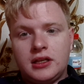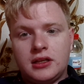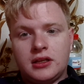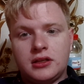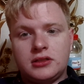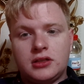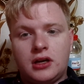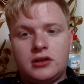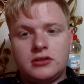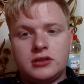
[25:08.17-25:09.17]
the
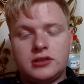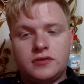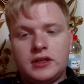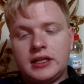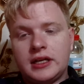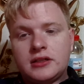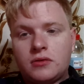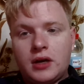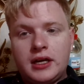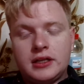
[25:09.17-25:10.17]
child is severely
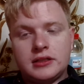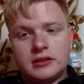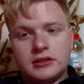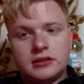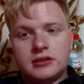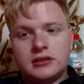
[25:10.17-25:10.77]
underweight and